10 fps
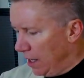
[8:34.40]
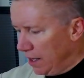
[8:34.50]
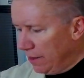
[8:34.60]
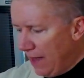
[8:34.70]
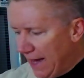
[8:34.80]

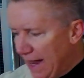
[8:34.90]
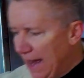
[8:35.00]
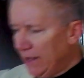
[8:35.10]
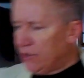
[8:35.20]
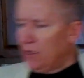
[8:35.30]
That
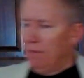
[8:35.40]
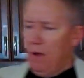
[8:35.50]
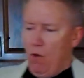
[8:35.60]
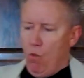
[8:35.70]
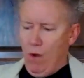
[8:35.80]
has
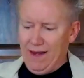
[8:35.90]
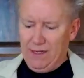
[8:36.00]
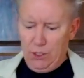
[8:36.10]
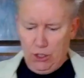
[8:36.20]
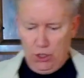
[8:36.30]
some
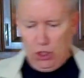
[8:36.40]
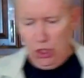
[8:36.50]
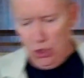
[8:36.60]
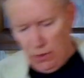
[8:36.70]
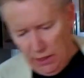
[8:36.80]
wetness
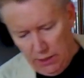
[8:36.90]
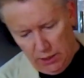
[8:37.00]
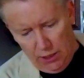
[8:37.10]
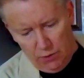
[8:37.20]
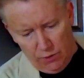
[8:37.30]
to it,
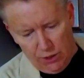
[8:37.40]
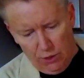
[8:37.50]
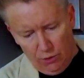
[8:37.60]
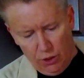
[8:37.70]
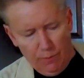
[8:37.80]
so it's
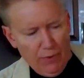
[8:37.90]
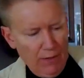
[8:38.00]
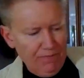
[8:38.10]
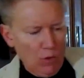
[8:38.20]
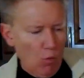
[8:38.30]
still good,
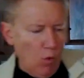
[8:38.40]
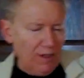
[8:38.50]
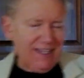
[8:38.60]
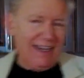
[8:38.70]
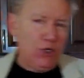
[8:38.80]
but
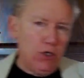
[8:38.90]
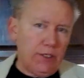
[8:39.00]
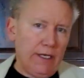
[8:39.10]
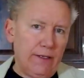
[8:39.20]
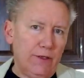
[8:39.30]
once I cook
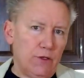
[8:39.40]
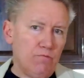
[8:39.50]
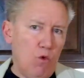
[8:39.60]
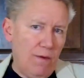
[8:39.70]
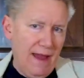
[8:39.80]
it, there's
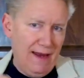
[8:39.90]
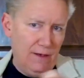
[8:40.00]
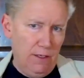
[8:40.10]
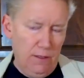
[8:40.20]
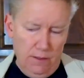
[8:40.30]
more of that
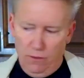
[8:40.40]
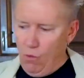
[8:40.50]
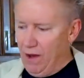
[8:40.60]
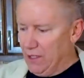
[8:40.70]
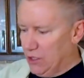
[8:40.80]

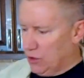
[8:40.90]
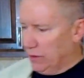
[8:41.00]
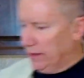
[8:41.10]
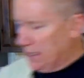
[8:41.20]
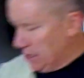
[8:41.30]
wetness is going to
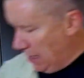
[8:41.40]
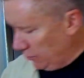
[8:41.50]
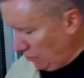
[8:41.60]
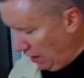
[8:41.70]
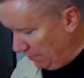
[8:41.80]
leach out,
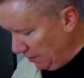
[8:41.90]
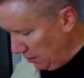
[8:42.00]
so I'm going to